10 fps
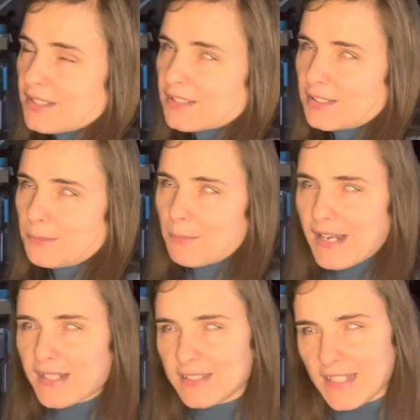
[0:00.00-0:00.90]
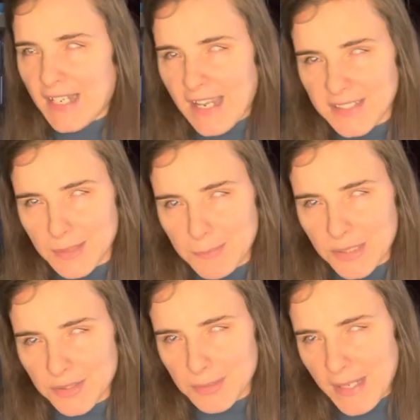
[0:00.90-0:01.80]
the Mac that I had in the
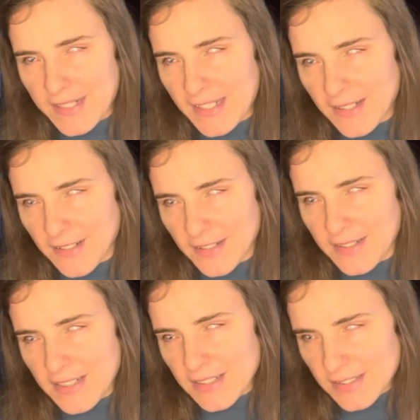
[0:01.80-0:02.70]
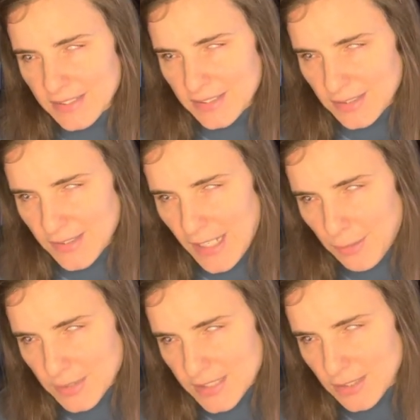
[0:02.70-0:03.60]
middle, the Mac Air, that
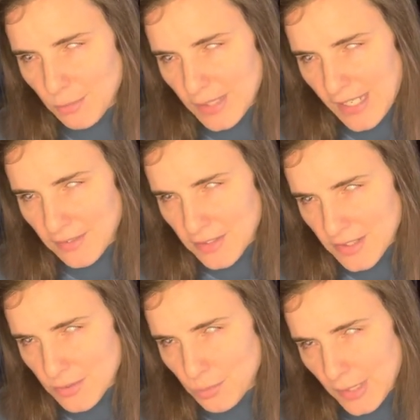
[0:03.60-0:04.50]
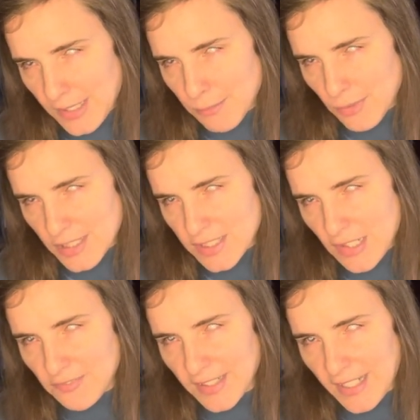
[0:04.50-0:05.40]
was the one I learned way more
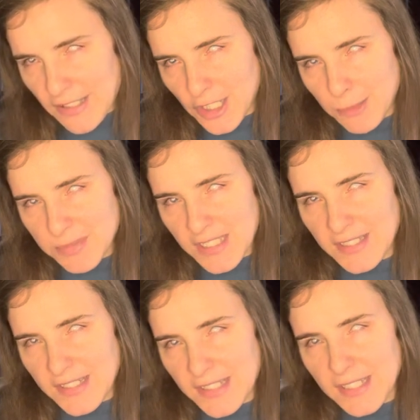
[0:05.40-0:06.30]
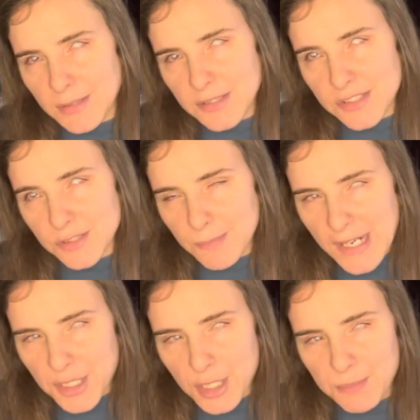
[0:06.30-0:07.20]
stuff, like how to update it and do
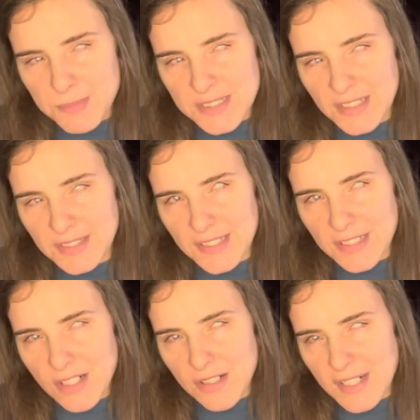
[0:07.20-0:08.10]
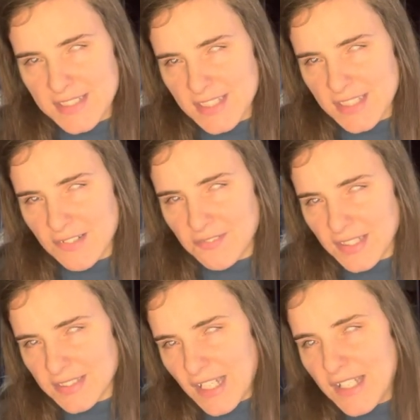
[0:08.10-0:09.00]
backups and like all kinds of stuff
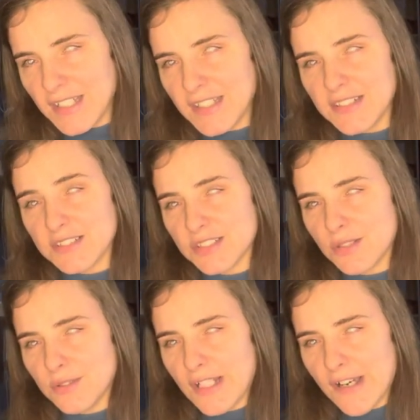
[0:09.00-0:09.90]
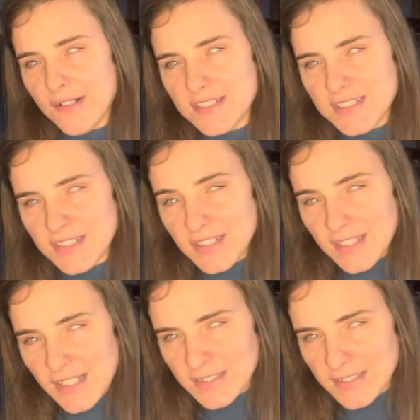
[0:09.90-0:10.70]
like that. And so now it's a